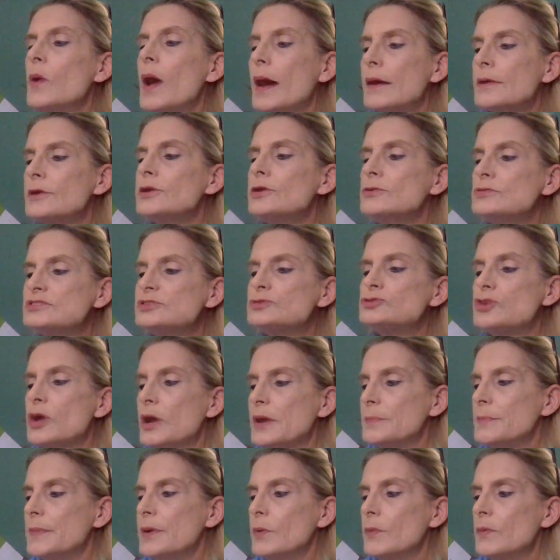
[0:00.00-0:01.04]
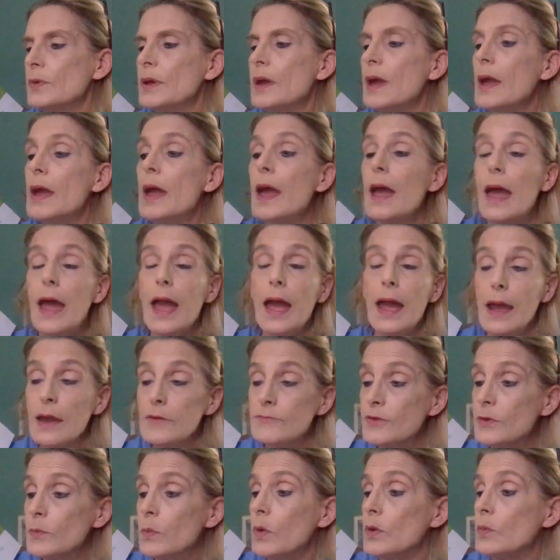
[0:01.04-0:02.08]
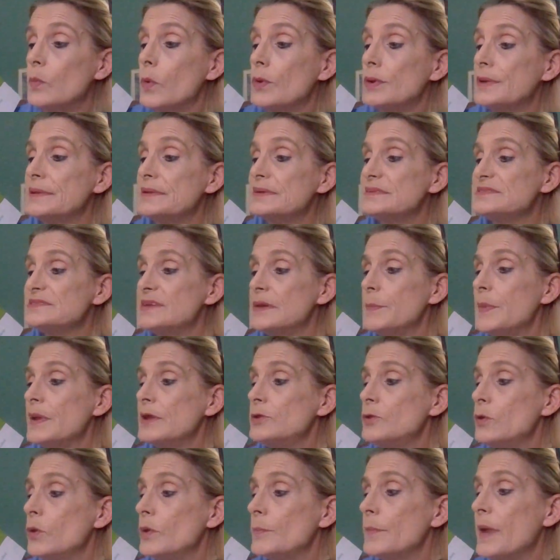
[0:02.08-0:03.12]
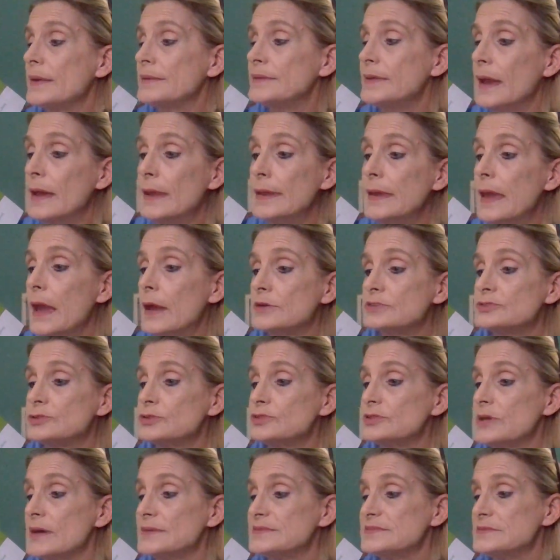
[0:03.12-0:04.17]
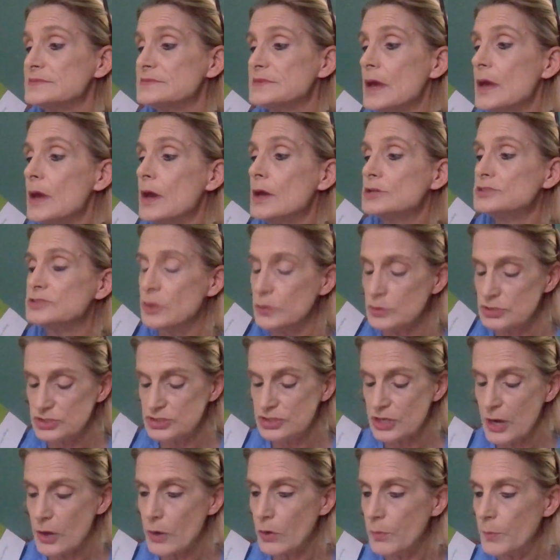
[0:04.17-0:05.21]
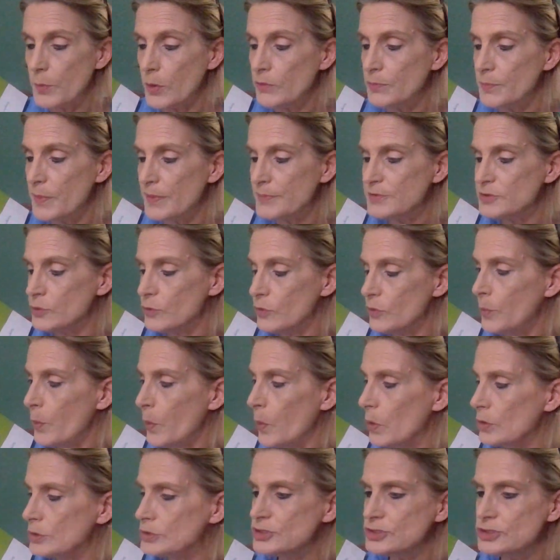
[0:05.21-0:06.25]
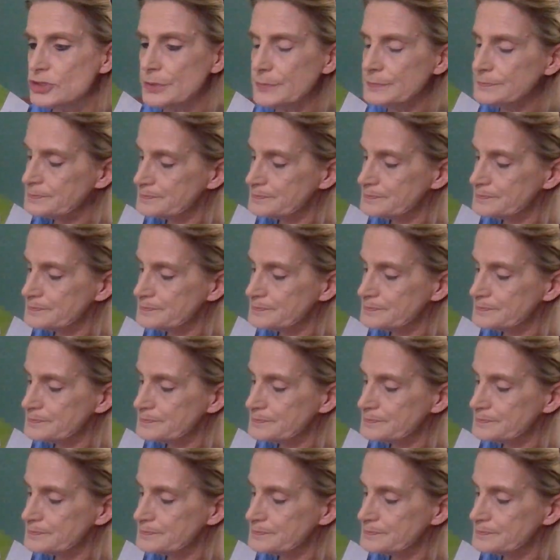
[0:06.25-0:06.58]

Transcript: how to use a treadmill. Everyone wanted to see me doing my daily exercises, so Cheryl moved me to the porch.